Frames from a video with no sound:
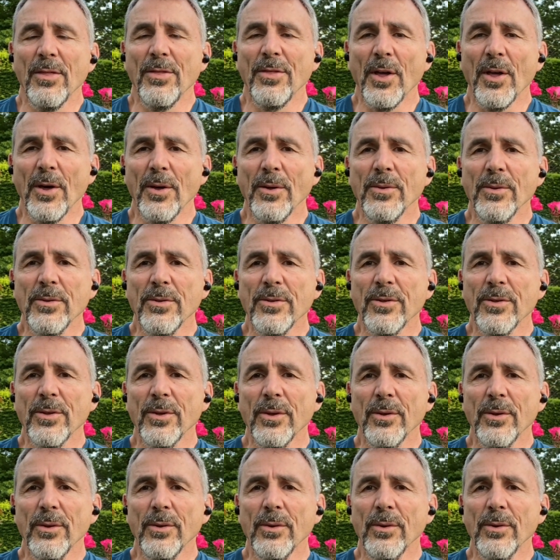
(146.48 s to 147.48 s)
Those
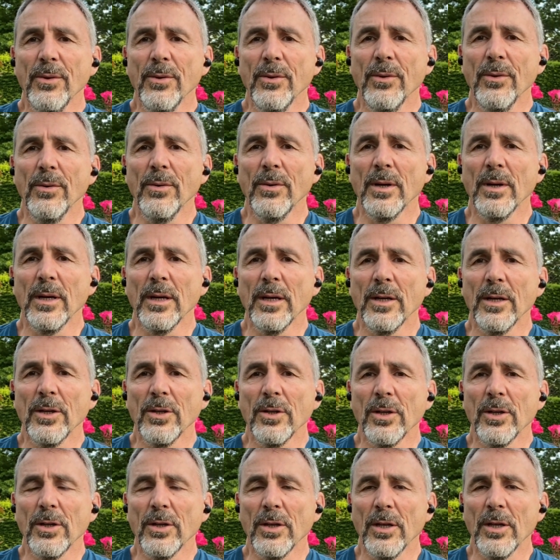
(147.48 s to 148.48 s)
who
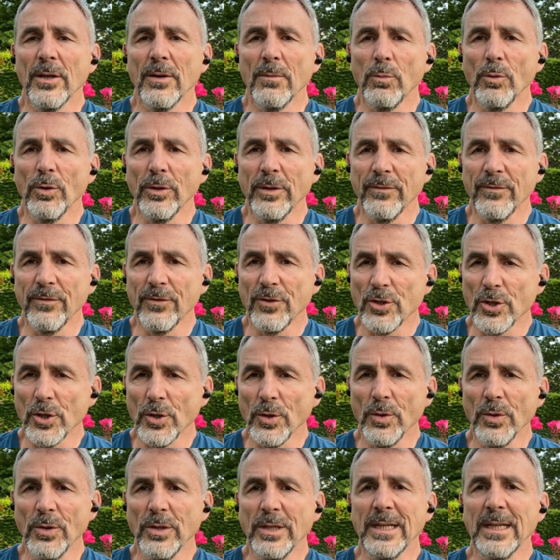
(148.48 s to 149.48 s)
would have
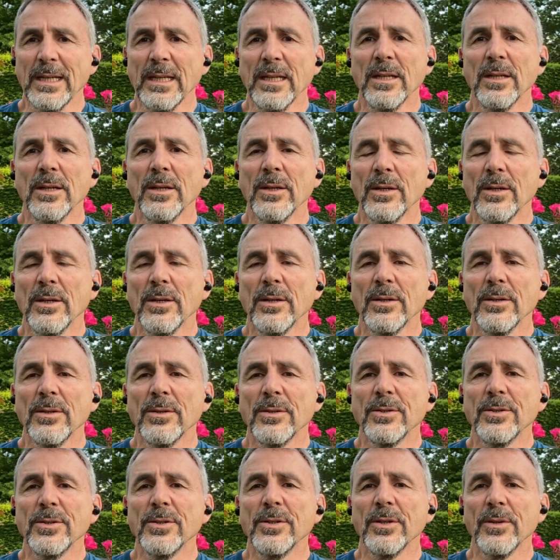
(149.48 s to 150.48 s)
tuned in
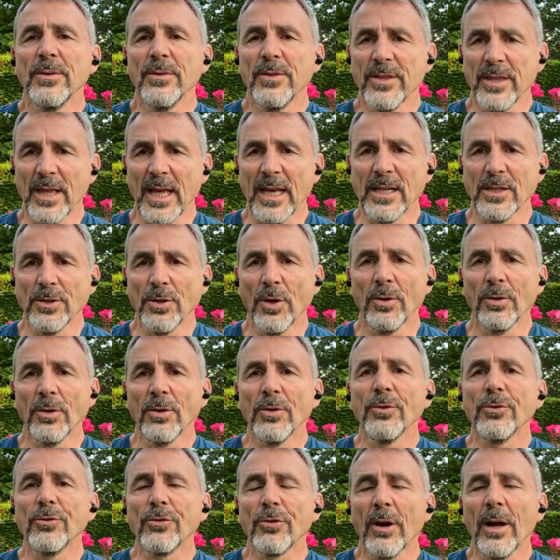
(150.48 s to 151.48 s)
to, say,
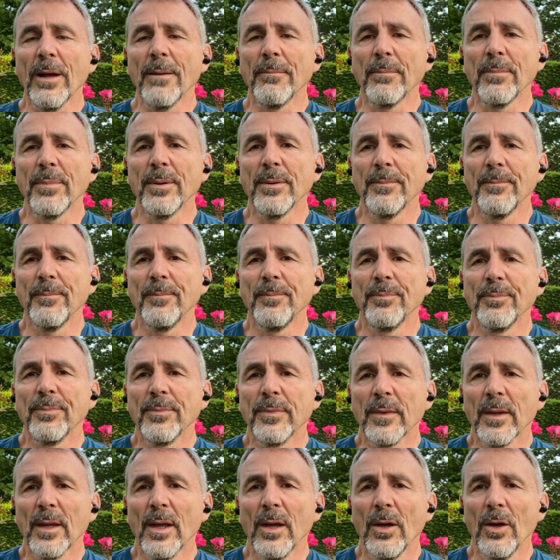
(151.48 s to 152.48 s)
Donald Trump
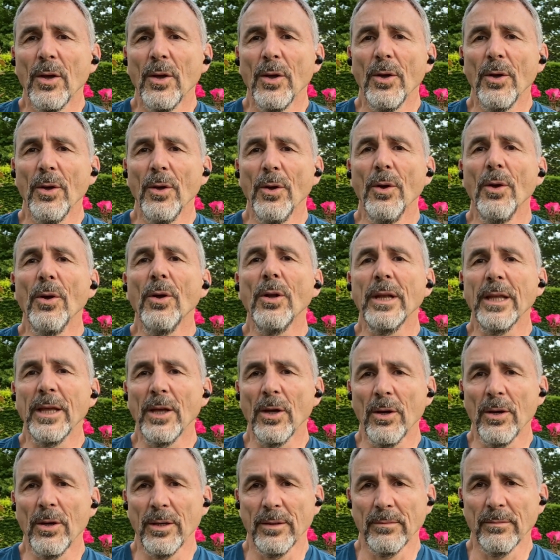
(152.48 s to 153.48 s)
early
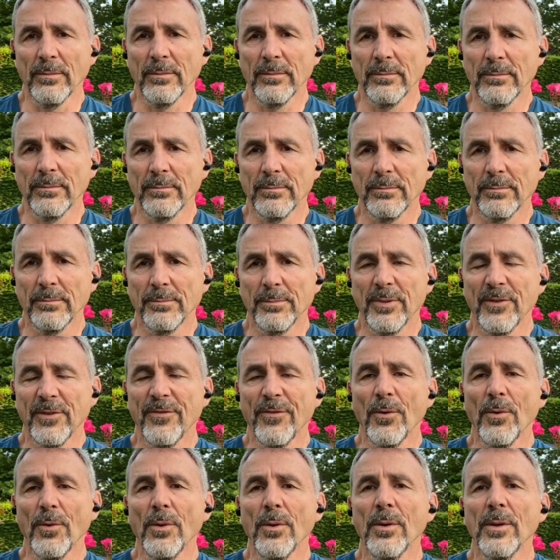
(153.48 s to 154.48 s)
on,
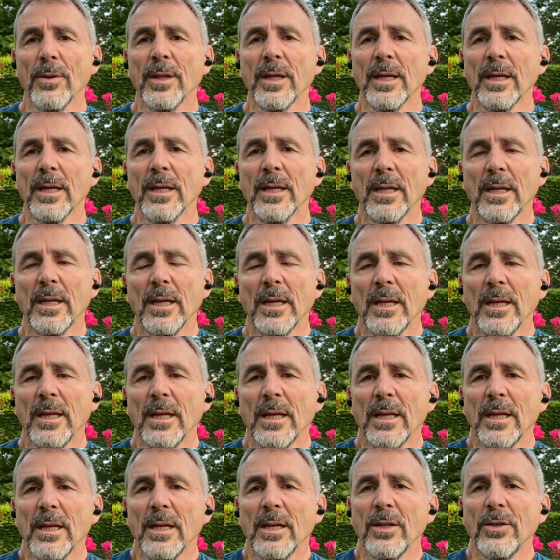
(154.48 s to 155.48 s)
before the
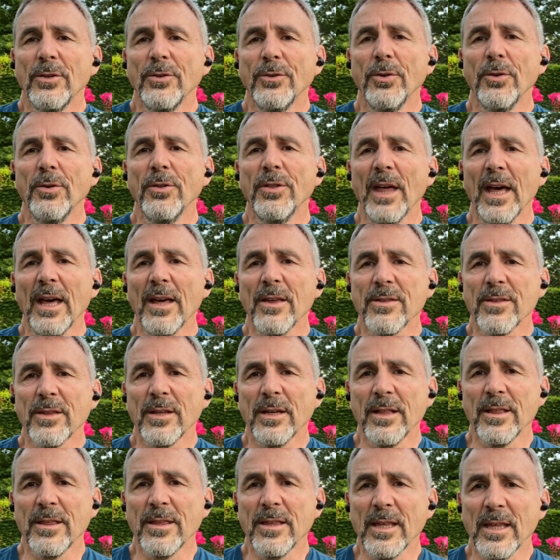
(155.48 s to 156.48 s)

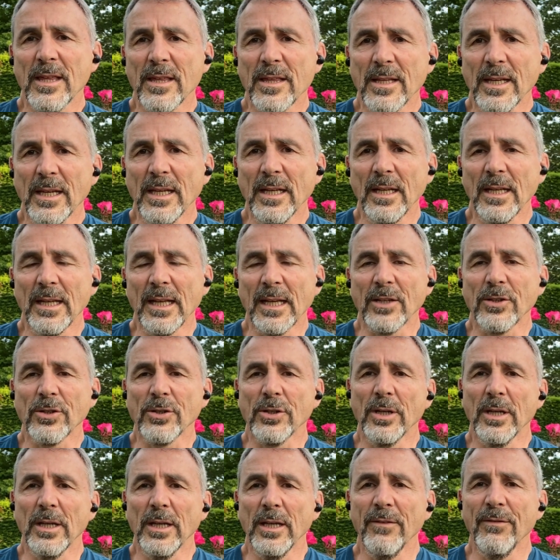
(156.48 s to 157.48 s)
2016
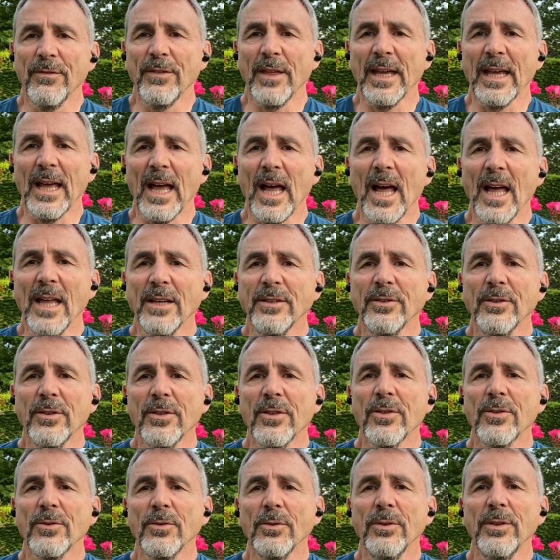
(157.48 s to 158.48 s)
election, if they
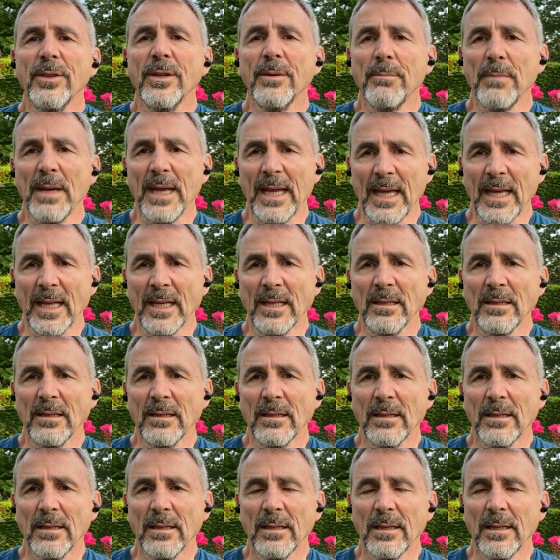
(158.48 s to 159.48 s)
understood the man,
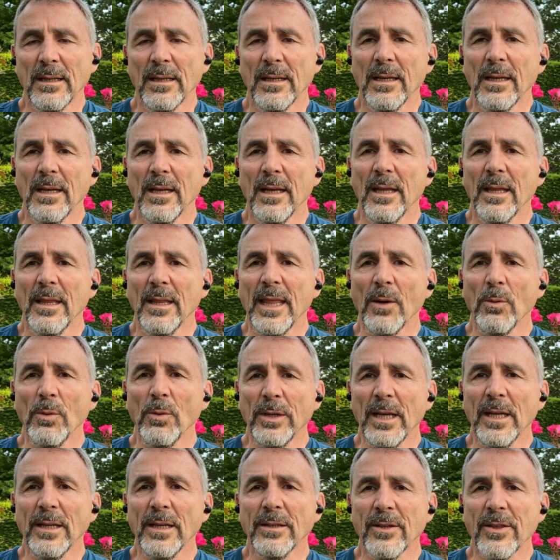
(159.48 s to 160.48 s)
they
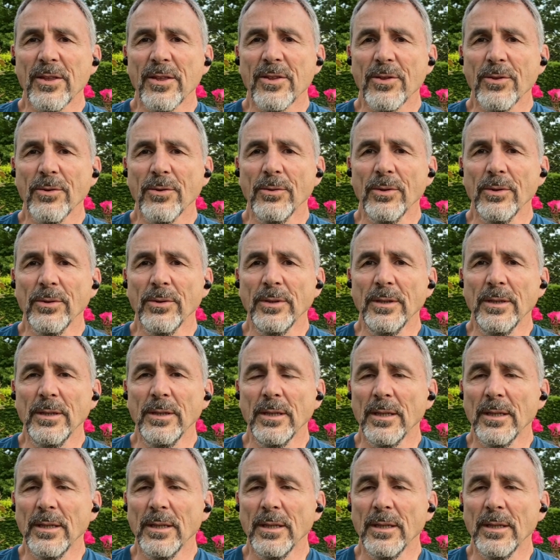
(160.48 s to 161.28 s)
would have understood